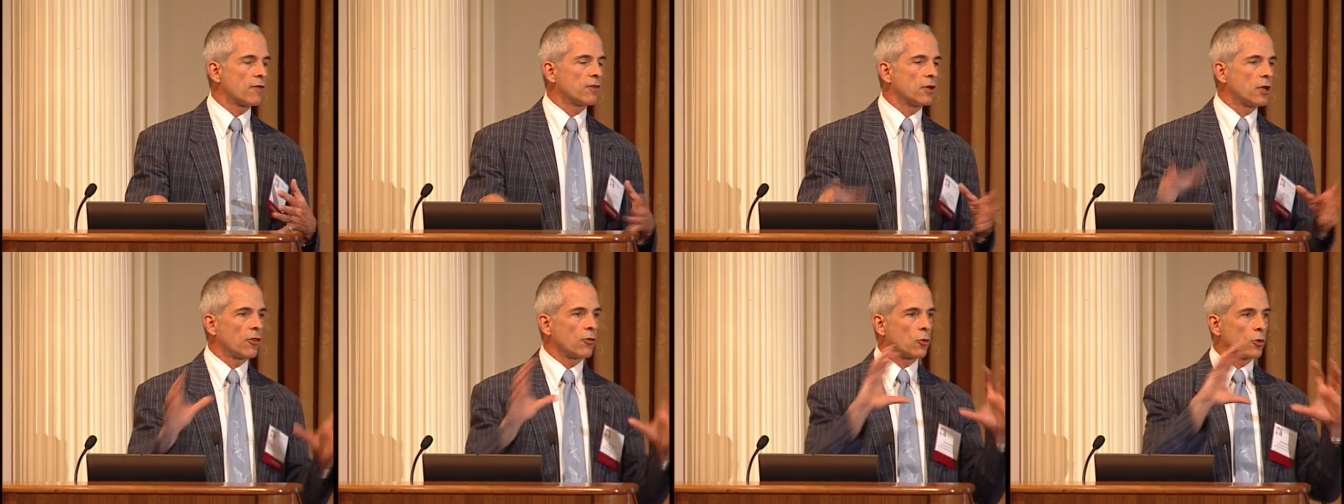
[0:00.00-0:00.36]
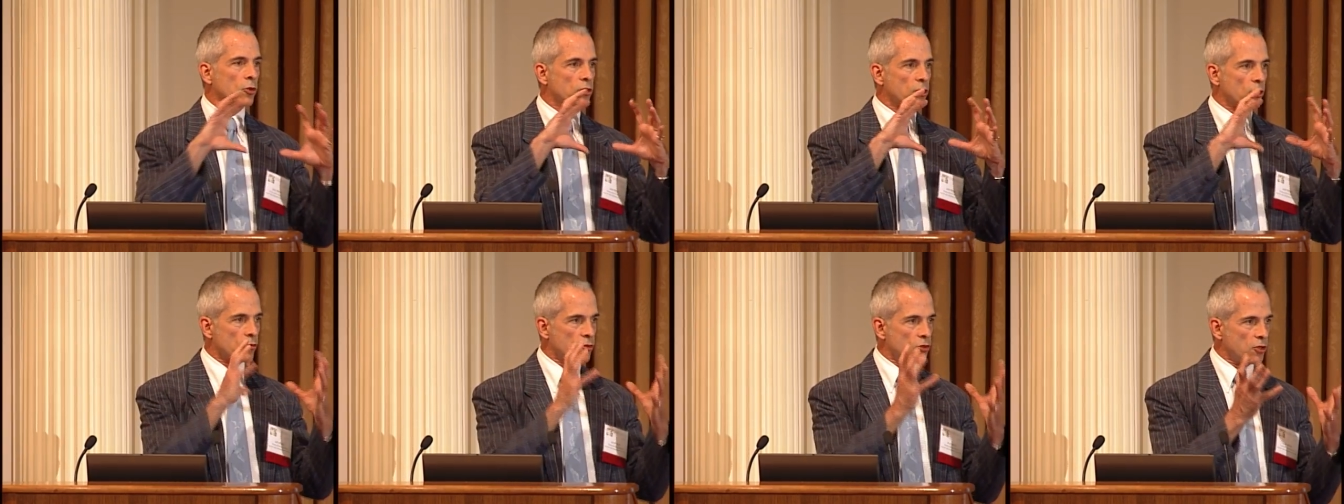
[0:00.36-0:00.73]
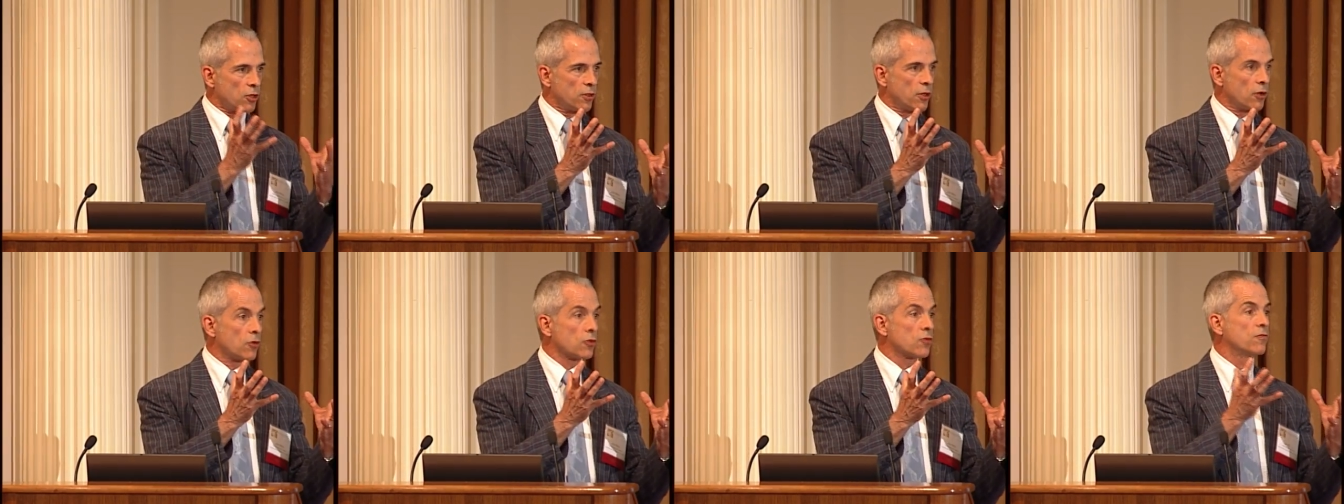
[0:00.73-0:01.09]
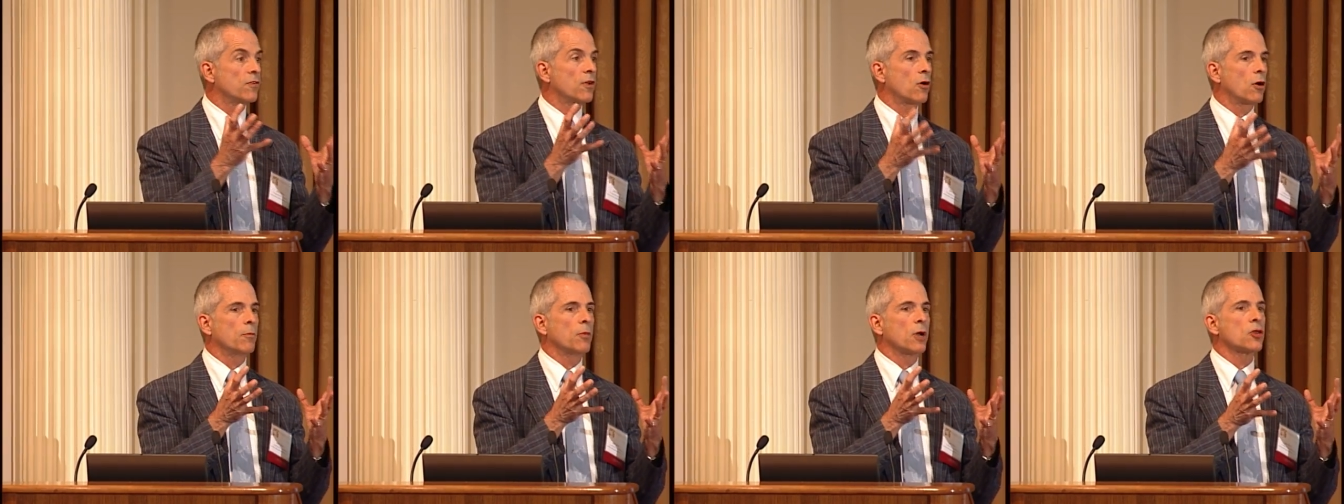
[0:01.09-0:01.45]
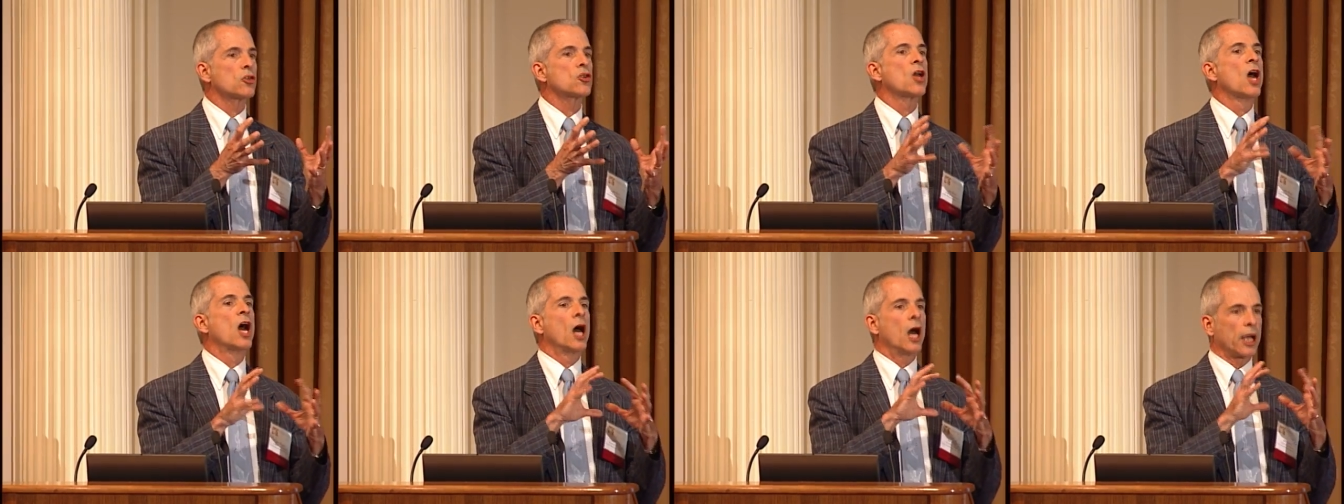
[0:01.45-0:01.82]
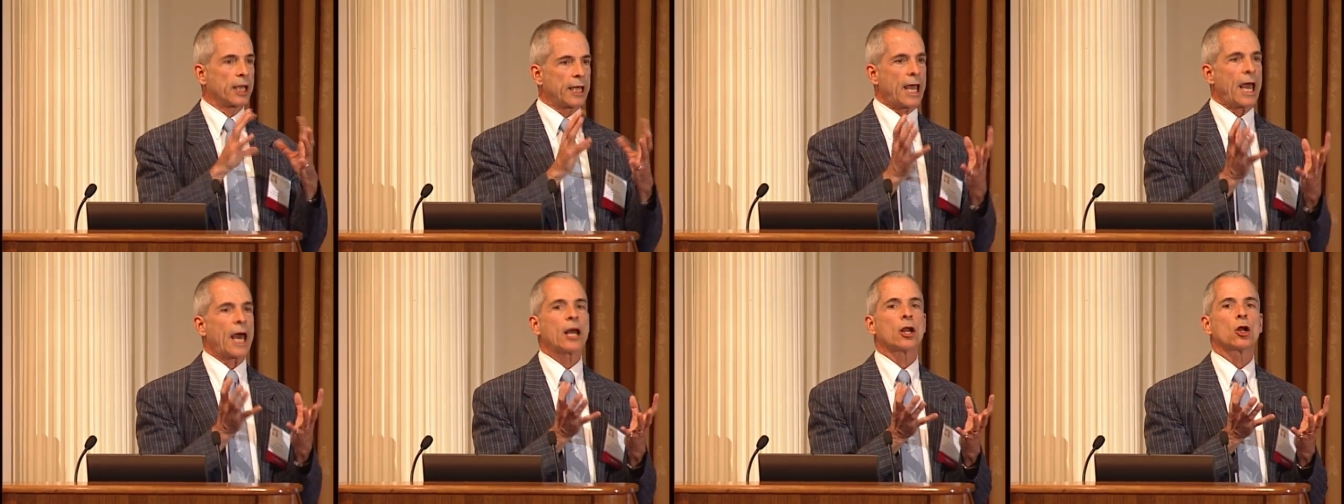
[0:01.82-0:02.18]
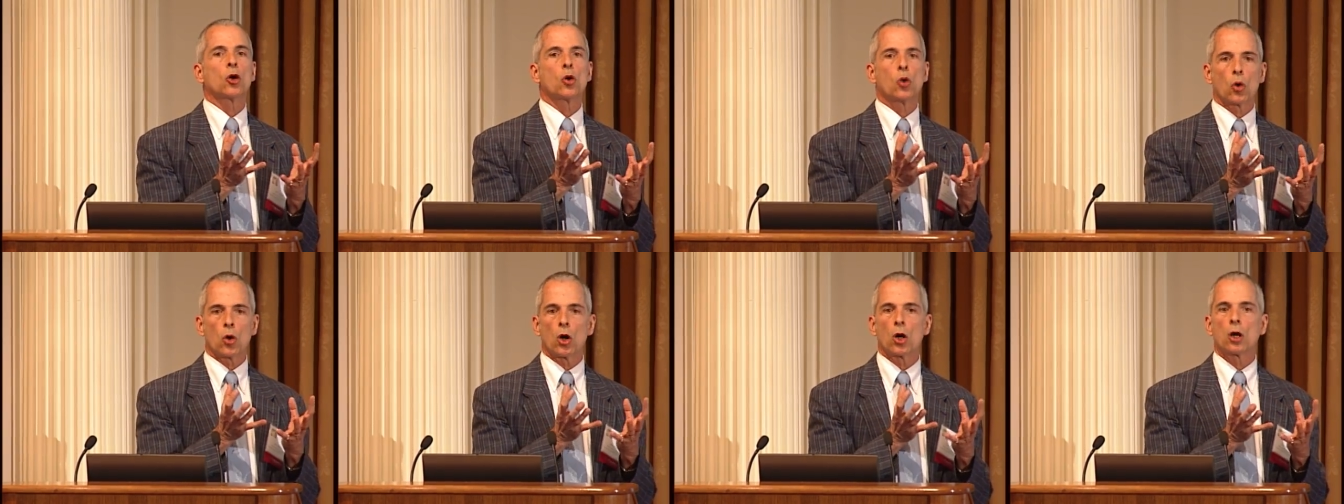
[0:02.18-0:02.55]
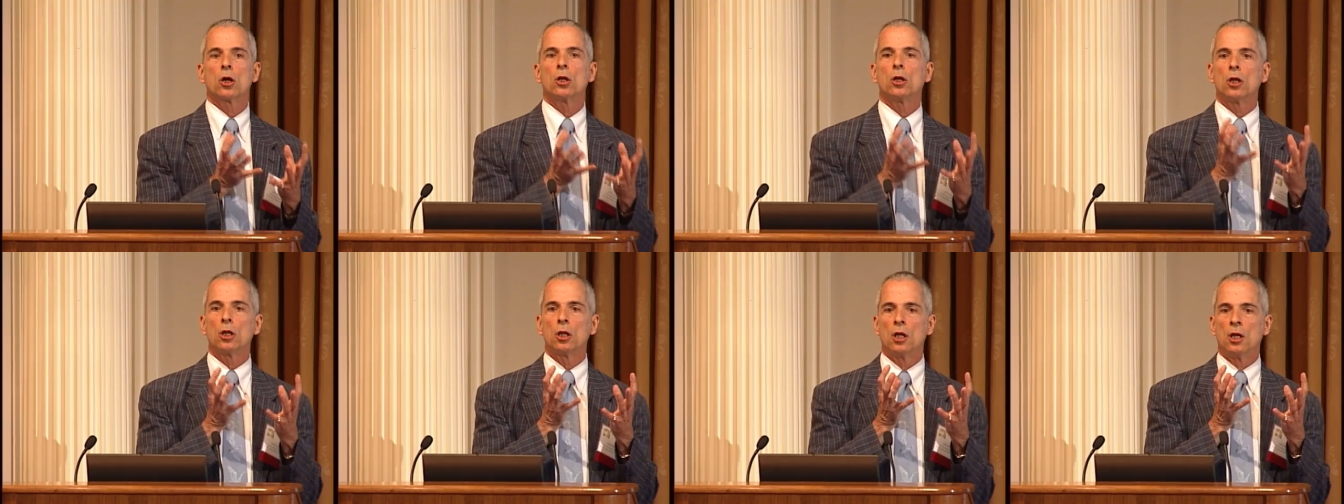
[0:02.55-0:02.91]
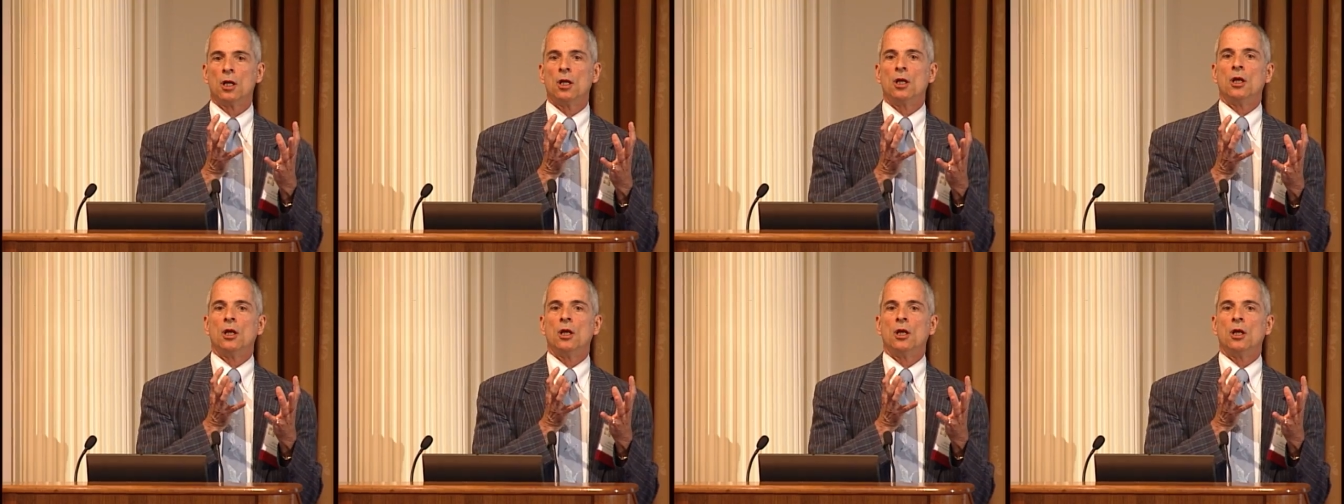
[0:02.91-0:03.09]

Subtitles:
In other words, there's very much a categorical